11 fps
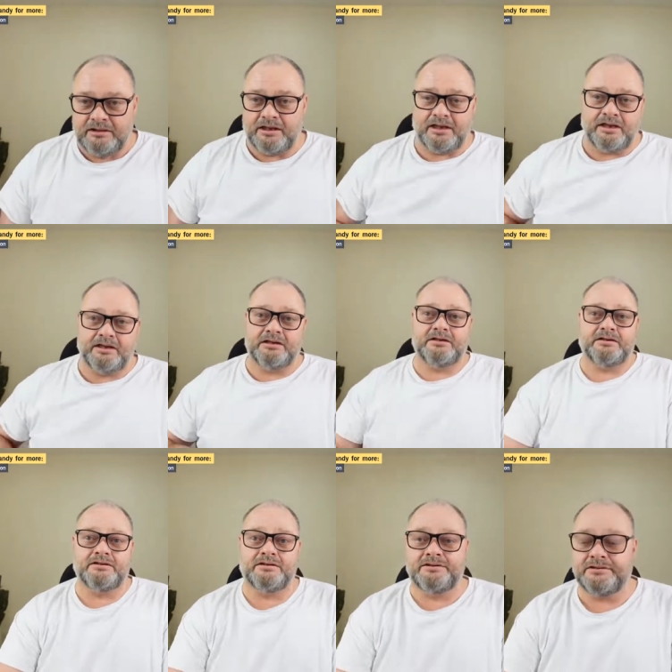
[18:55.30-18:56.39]

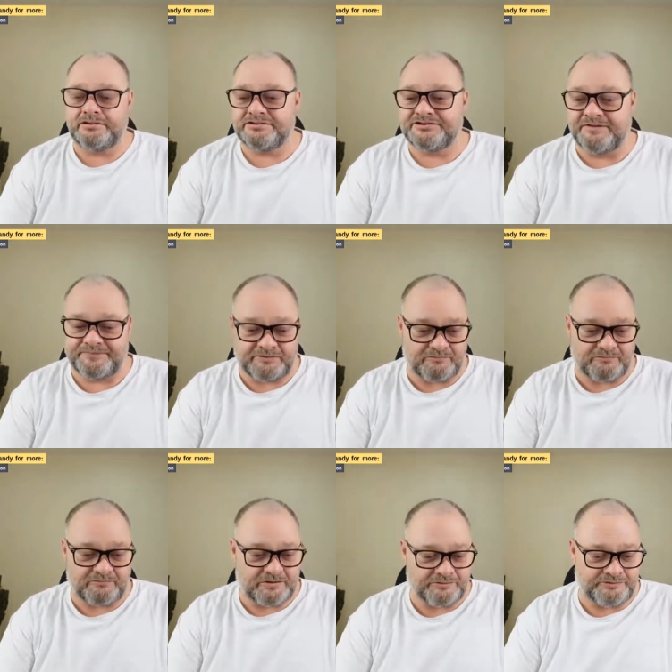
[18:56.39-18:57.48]
Something
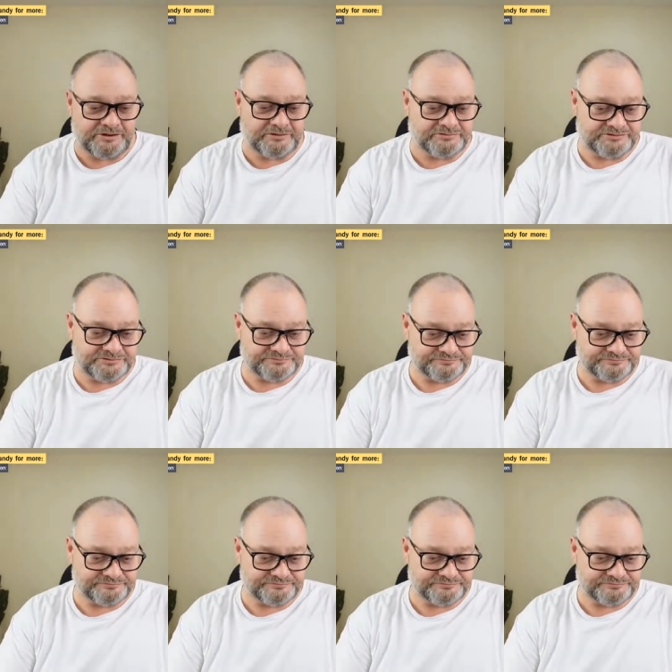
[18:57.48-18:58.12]
wrong. Who knows?